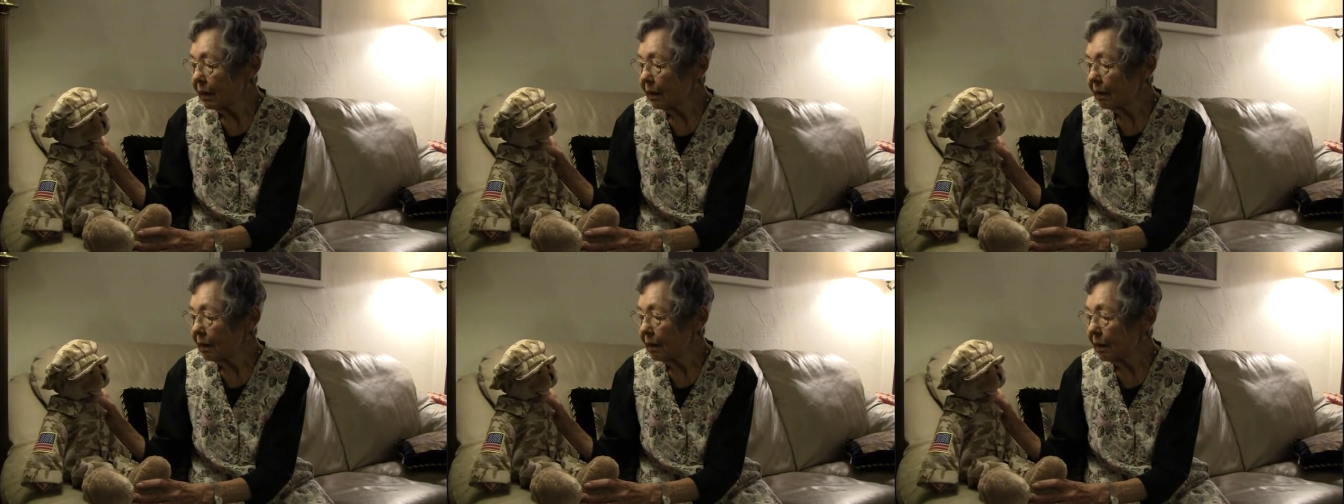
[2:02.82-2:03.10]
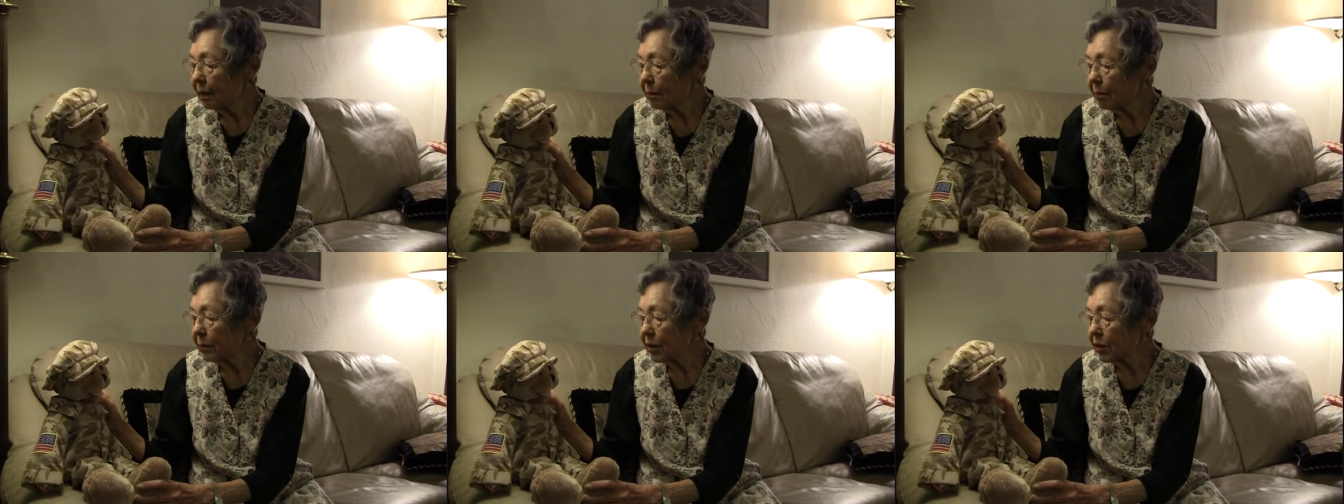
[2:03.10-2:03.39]
I
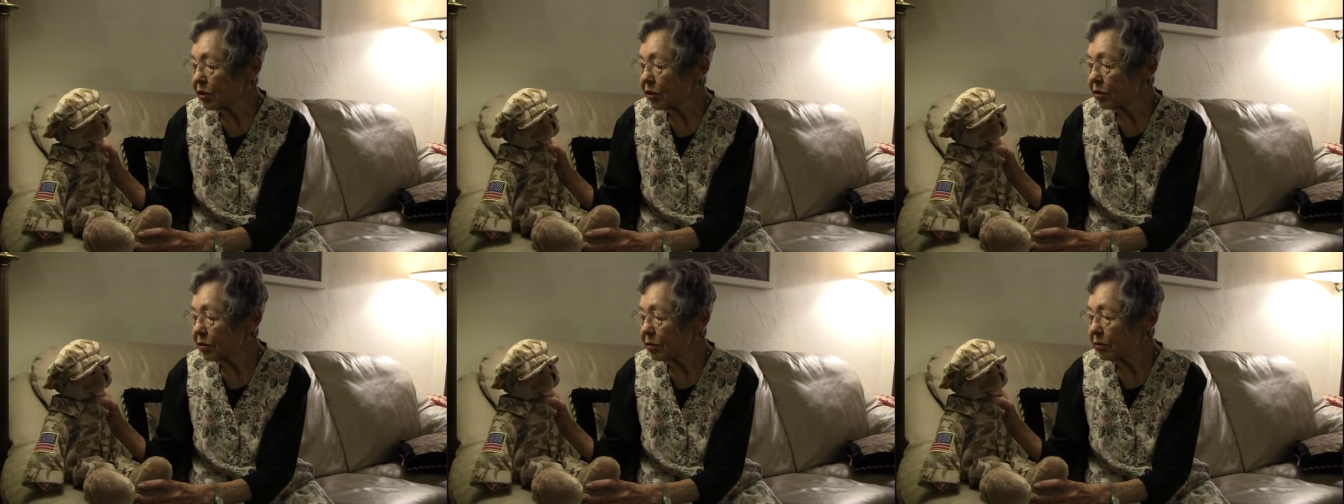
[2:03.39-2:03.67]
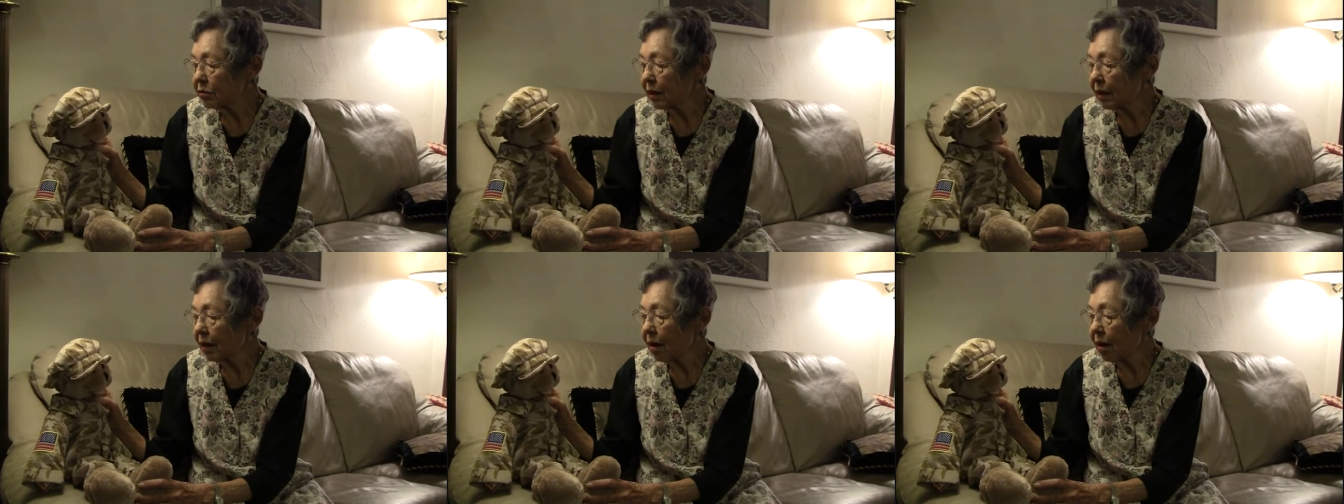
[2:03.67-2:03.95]
miss you a
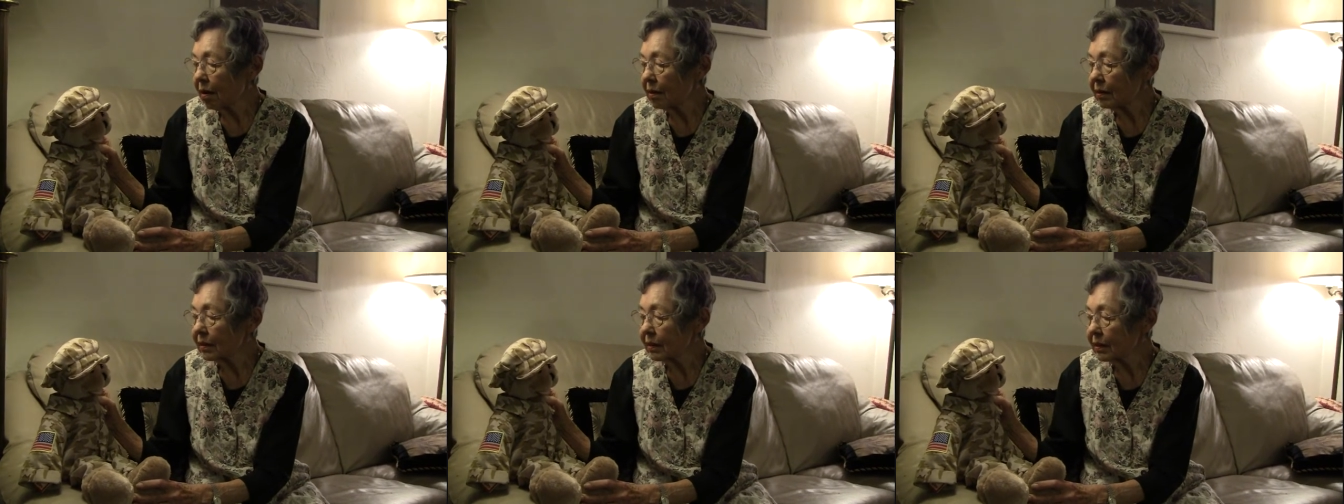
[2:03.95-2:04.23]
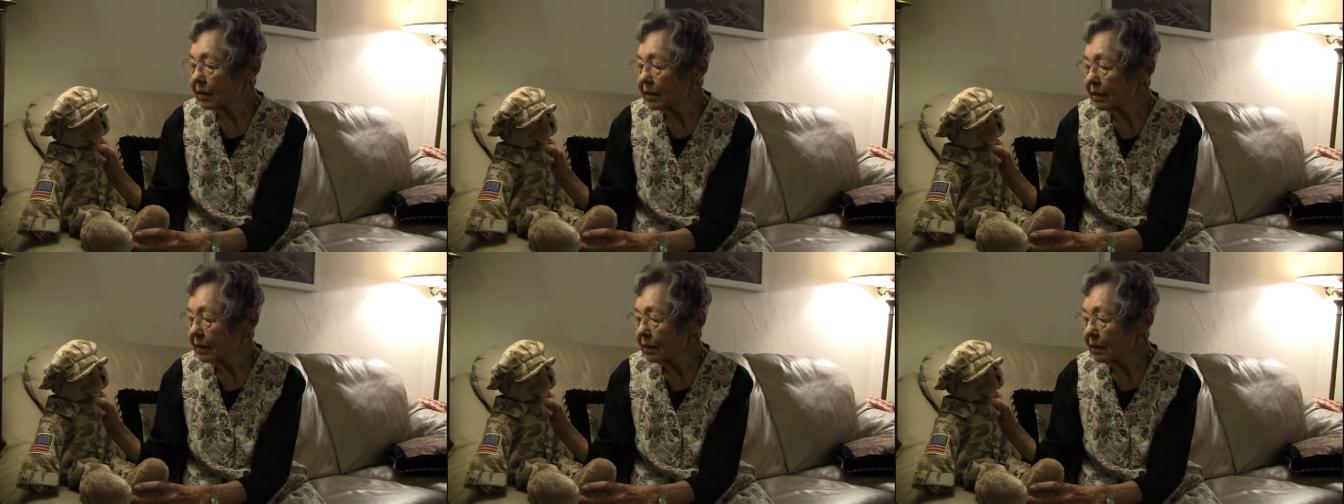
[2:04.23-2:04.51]
lot.
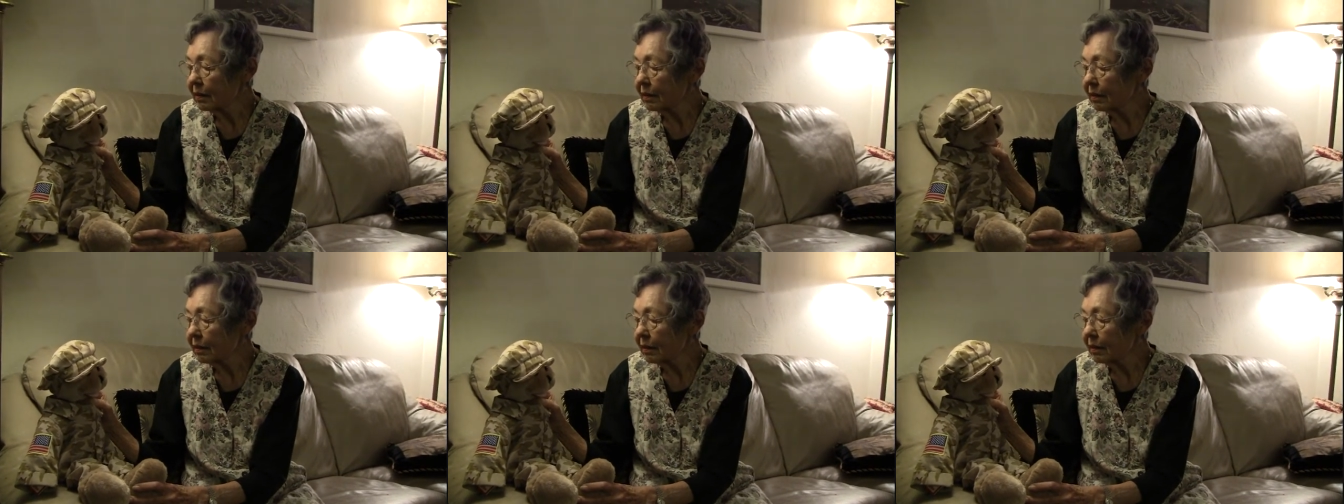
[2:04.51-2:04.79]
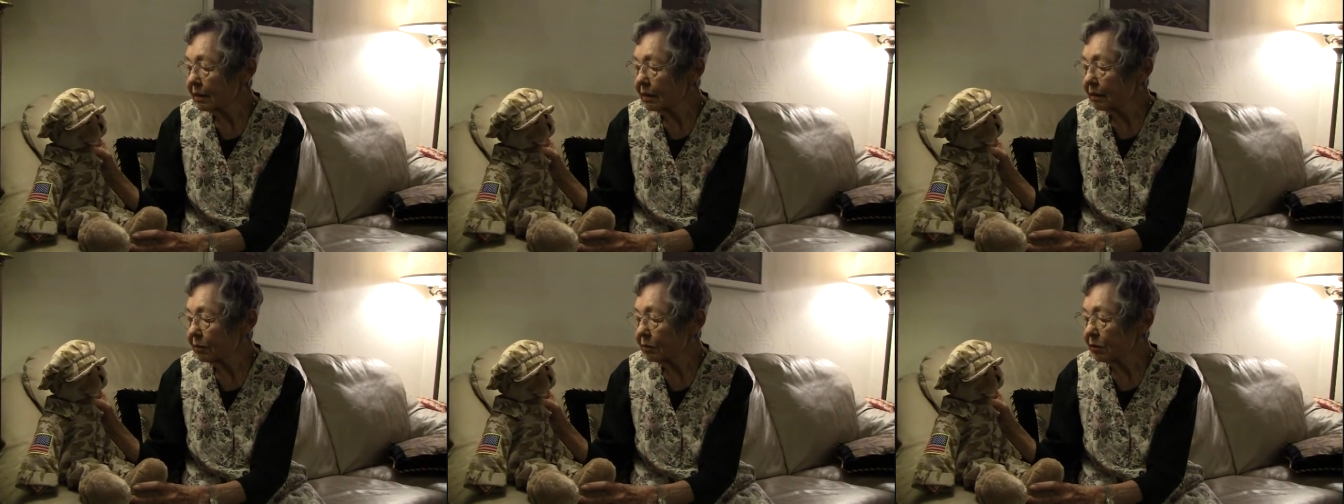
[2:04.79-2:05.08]

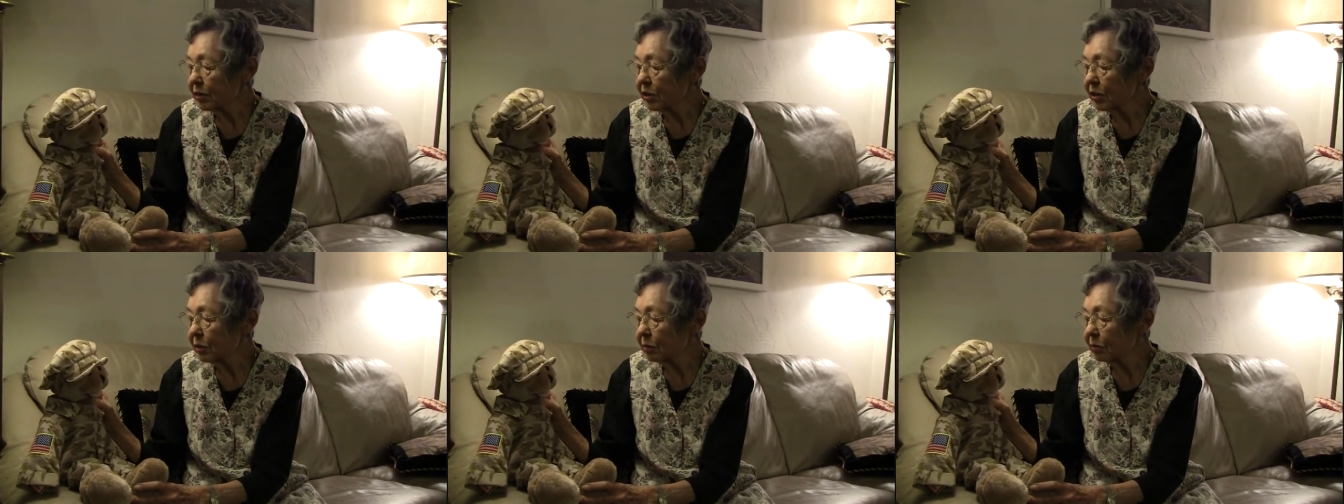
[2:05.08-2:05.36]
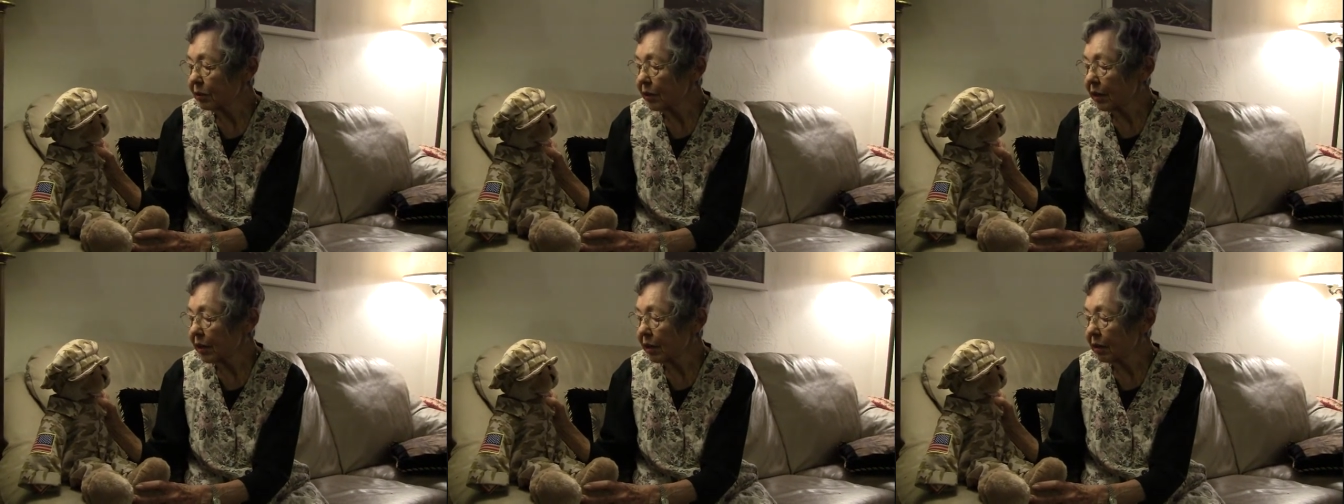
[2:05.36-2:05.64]
Wish you were
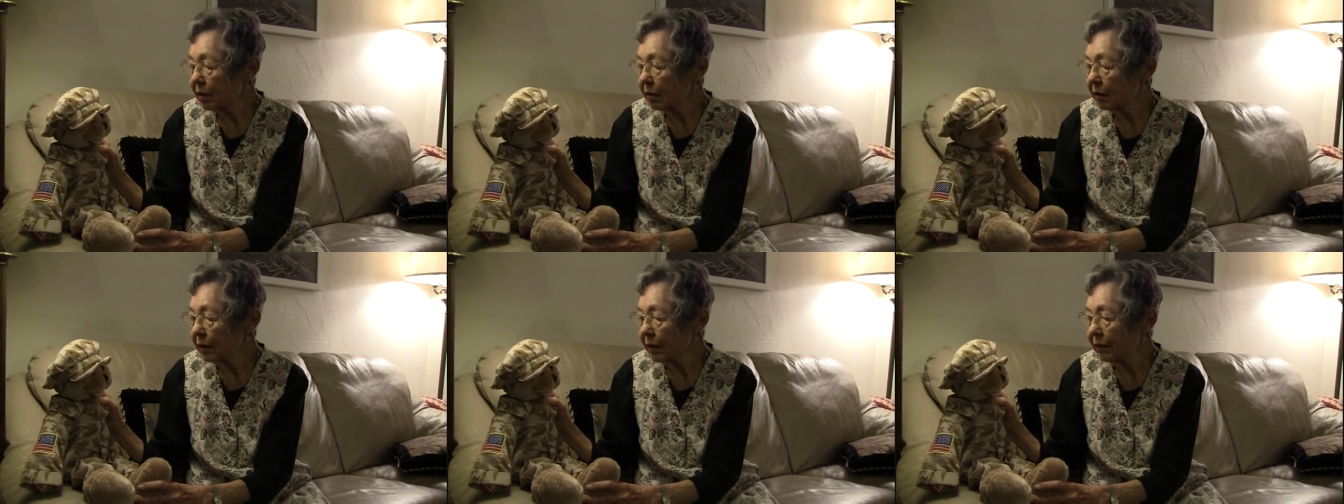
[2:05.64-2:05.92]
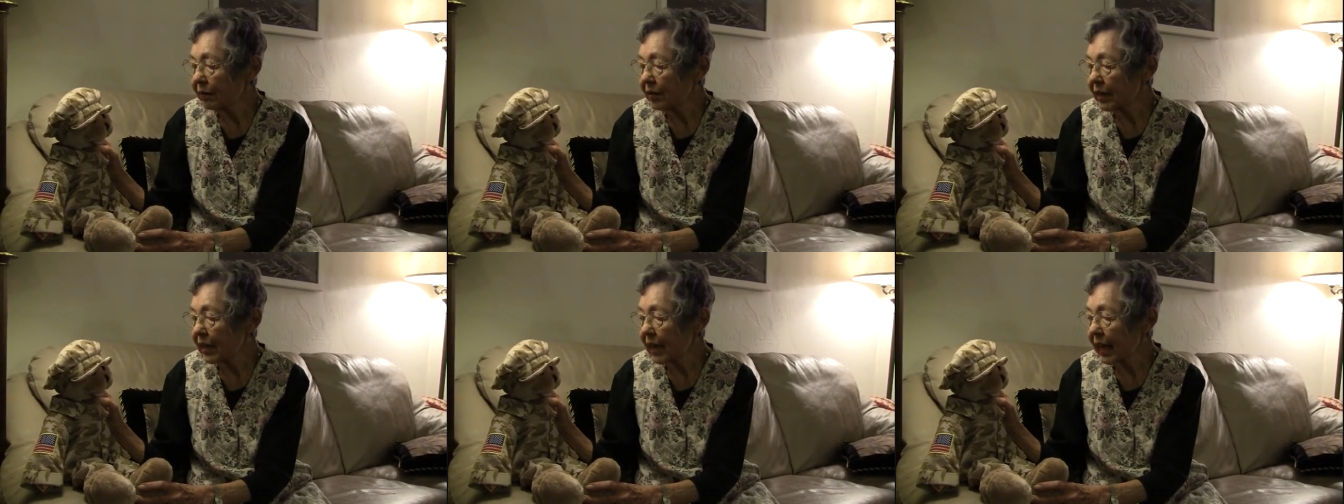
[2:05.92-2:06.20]
here every
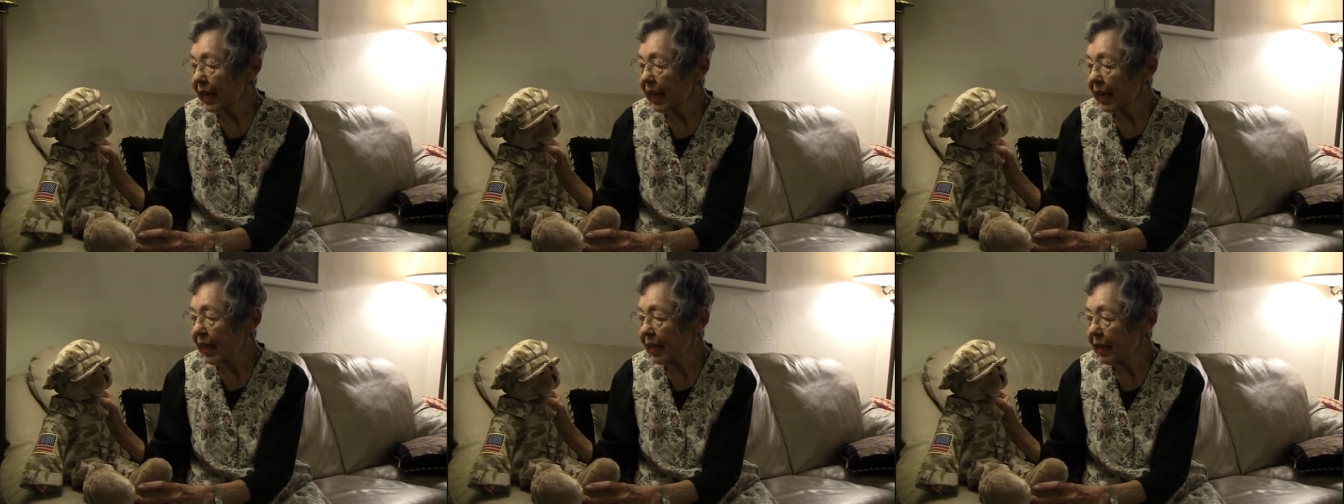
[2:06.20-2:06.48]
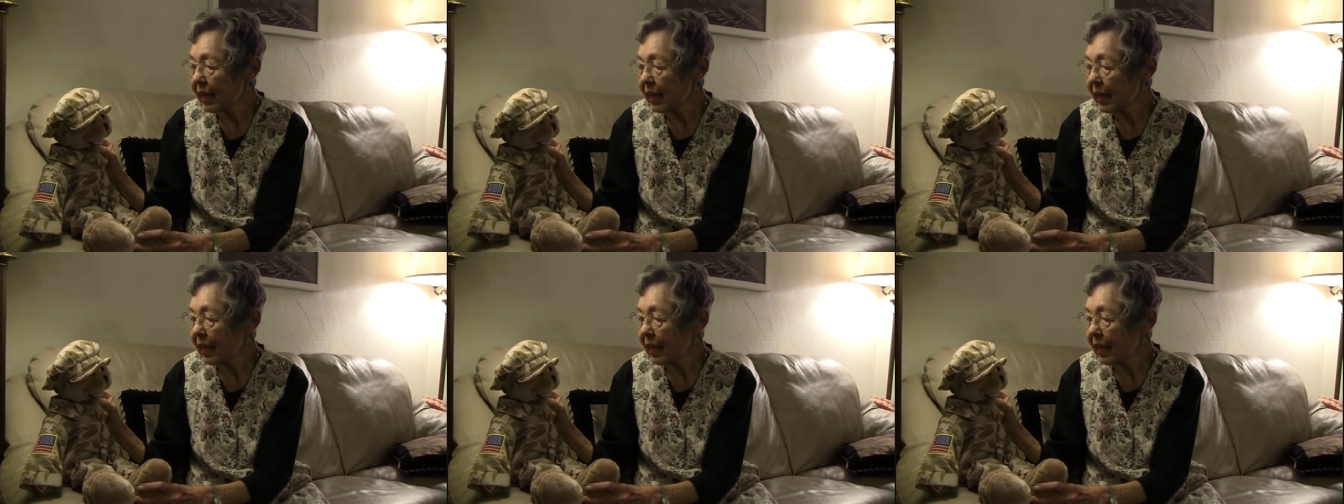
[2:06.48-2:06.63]
day.